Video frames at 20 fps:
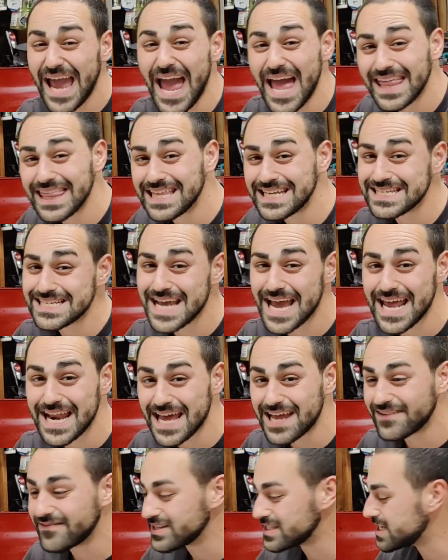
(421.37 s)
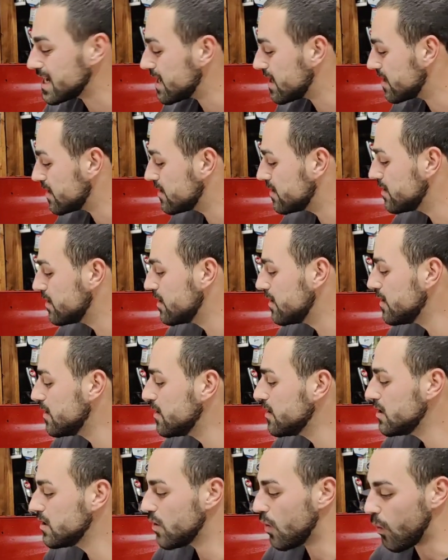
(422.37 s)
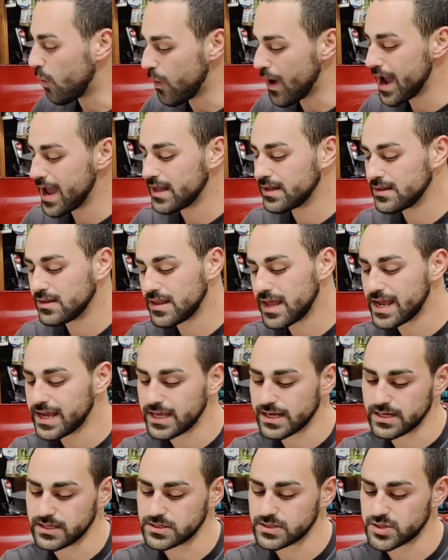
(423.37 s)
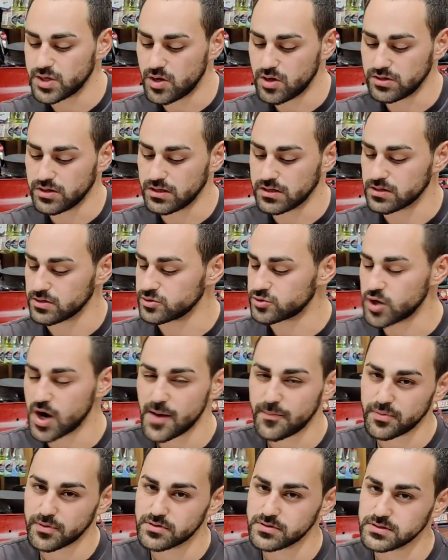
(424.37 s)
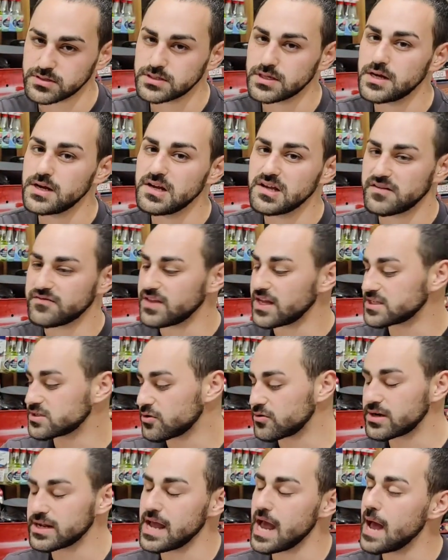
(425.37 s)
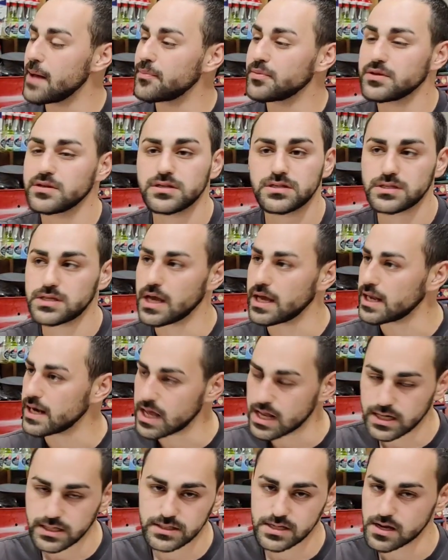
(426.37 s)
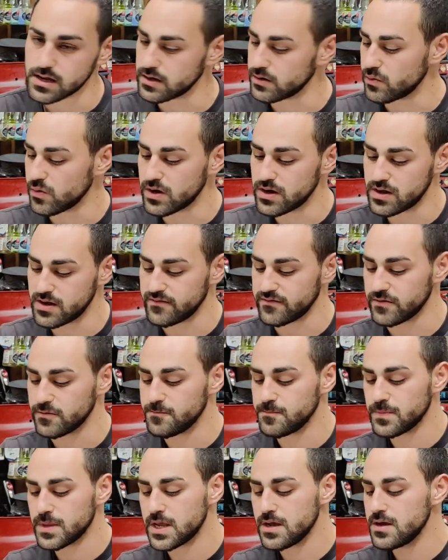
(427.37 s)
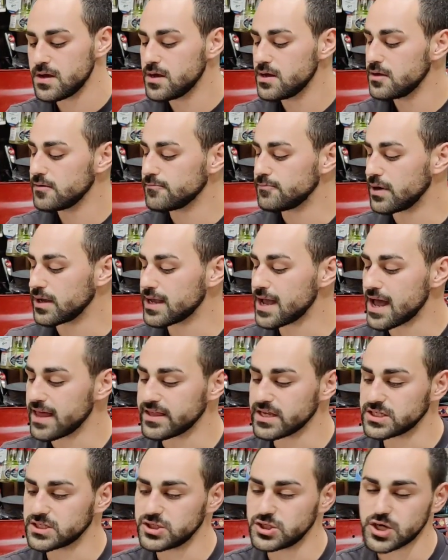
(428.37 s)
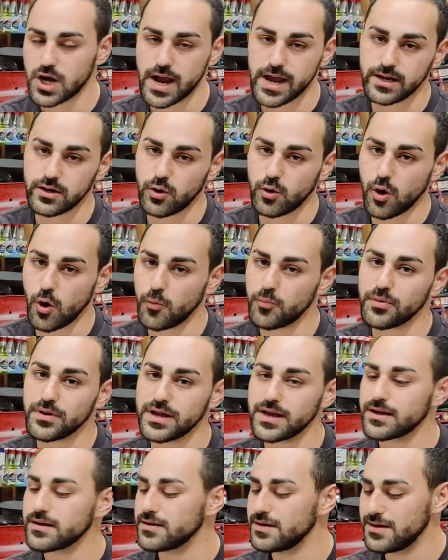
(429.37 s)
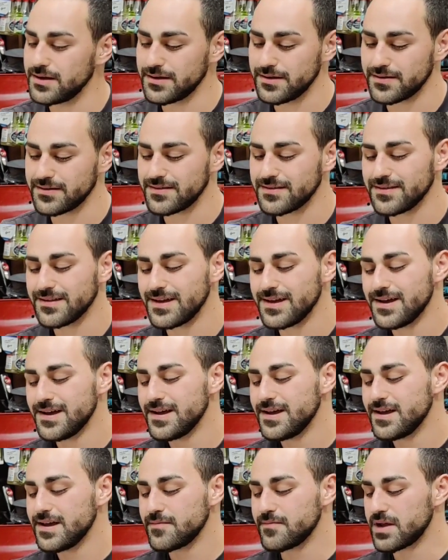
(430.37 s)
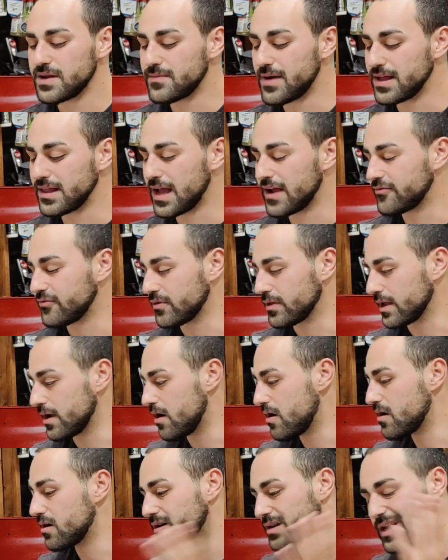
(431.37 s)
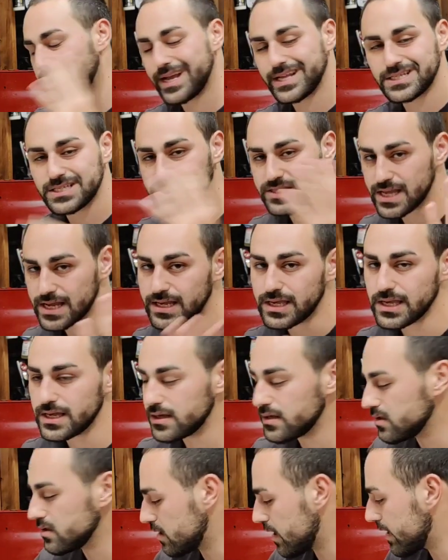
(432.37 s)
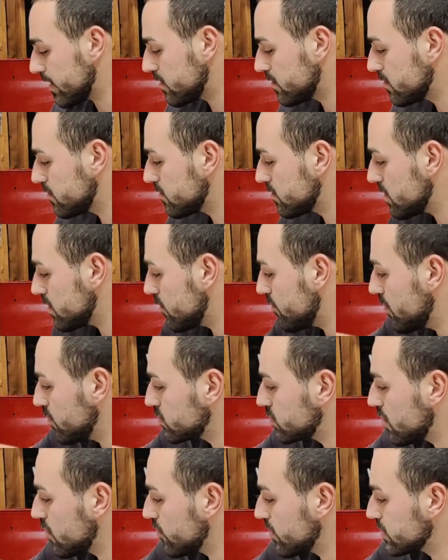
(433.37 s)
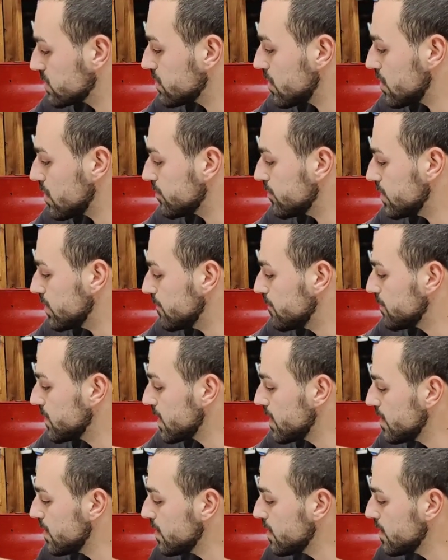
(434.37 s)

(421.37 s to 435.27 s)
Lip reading: get the 10 out of a 10 when they can install the little droppers. If that's already happened, 10 out of 10, whatever. But yeah, this giant opening made my life really hard. It's stinky, like most coatings are, but